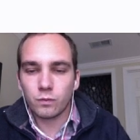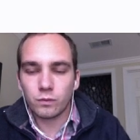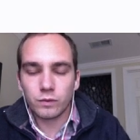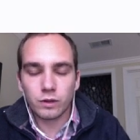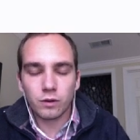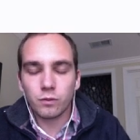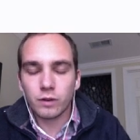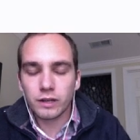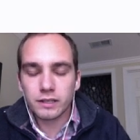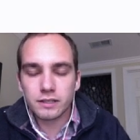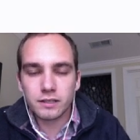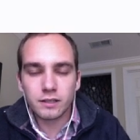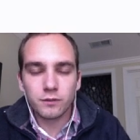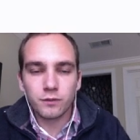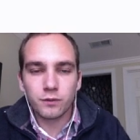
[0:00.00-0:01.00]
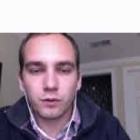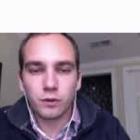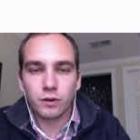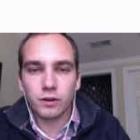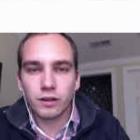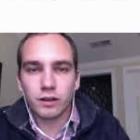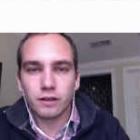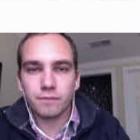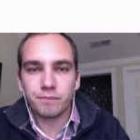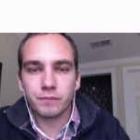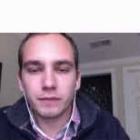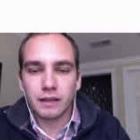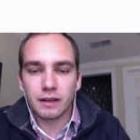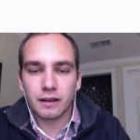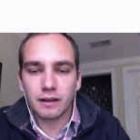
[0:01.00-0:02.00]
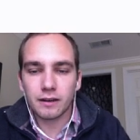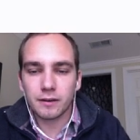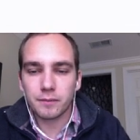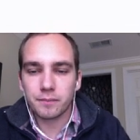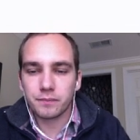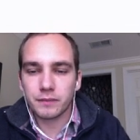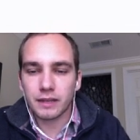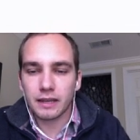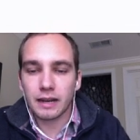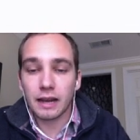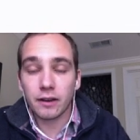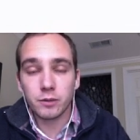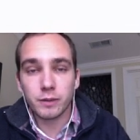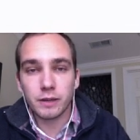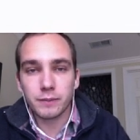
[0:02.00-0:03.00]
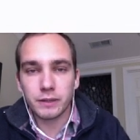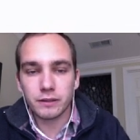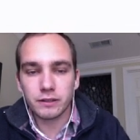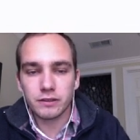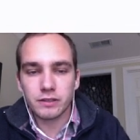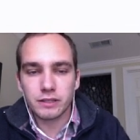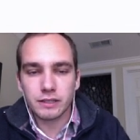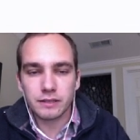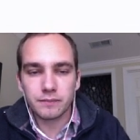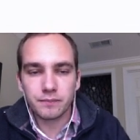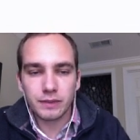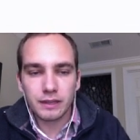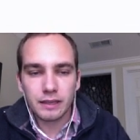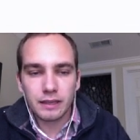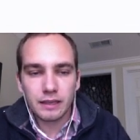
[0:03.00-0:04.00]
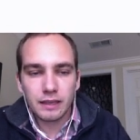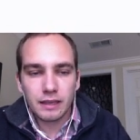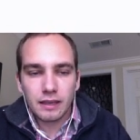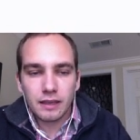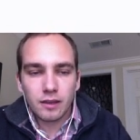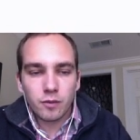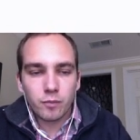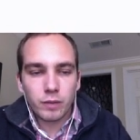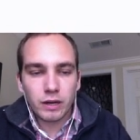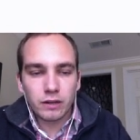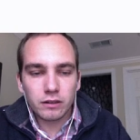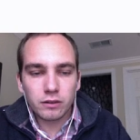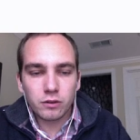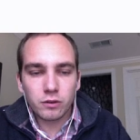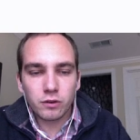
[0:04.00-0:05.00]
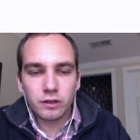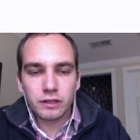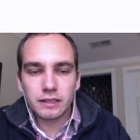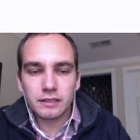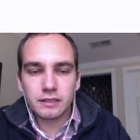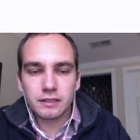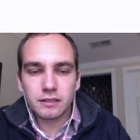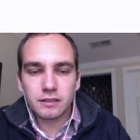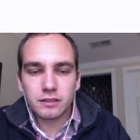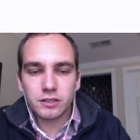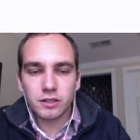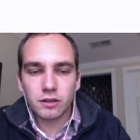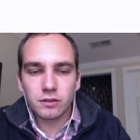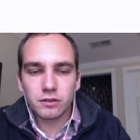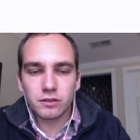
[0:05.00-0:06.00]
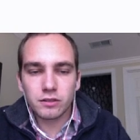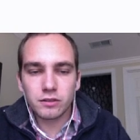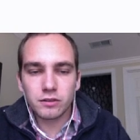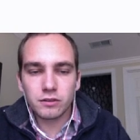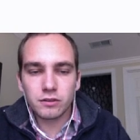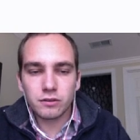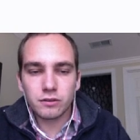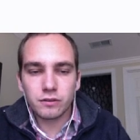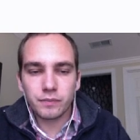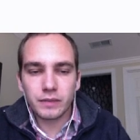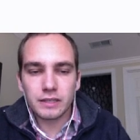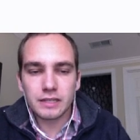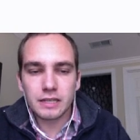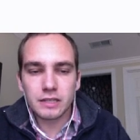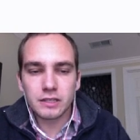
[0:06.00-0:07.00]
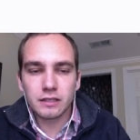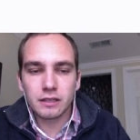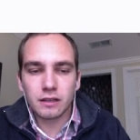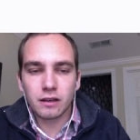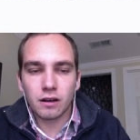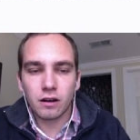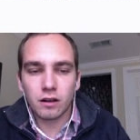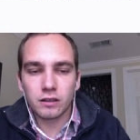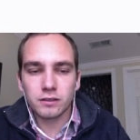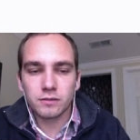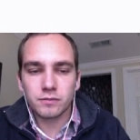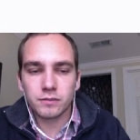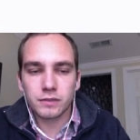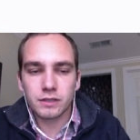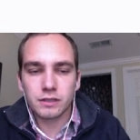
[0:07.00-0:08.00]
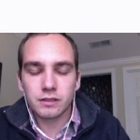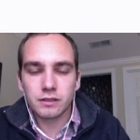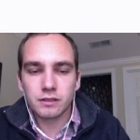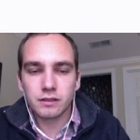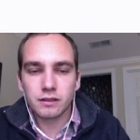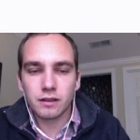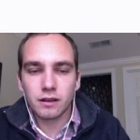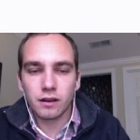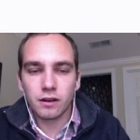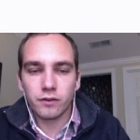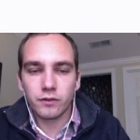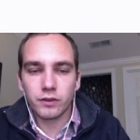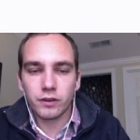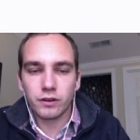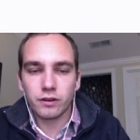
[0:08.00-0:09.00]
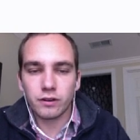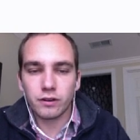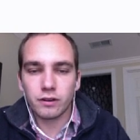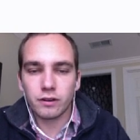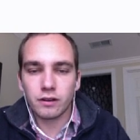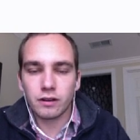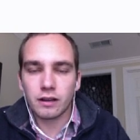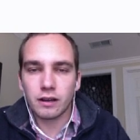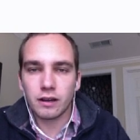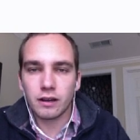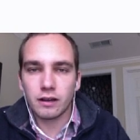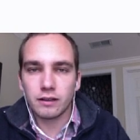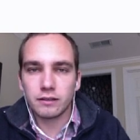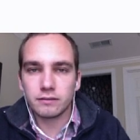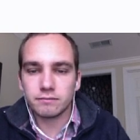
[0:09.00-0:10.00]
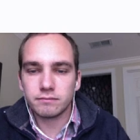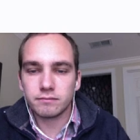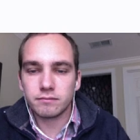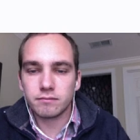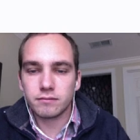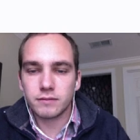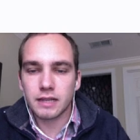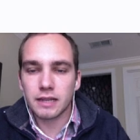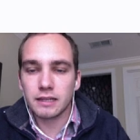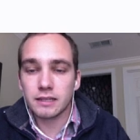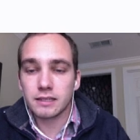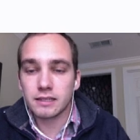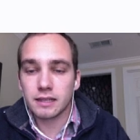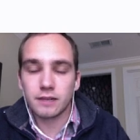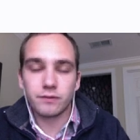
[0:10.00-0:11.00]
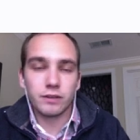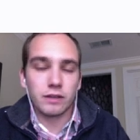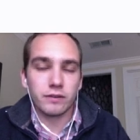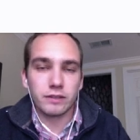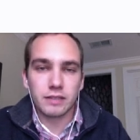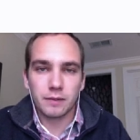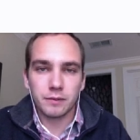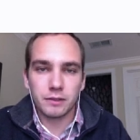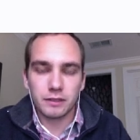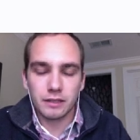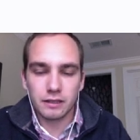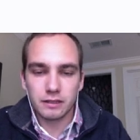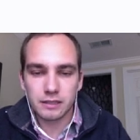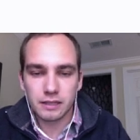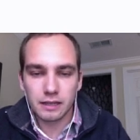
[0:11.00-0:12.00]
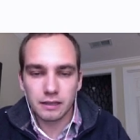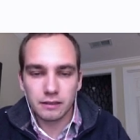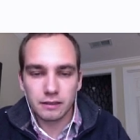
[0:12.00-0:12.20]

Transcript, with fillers: you know what it's good for um, and how you might be able to use it. Parallel coordinates shows you essentially the columns of your uh, data set, if you have a tabular data set,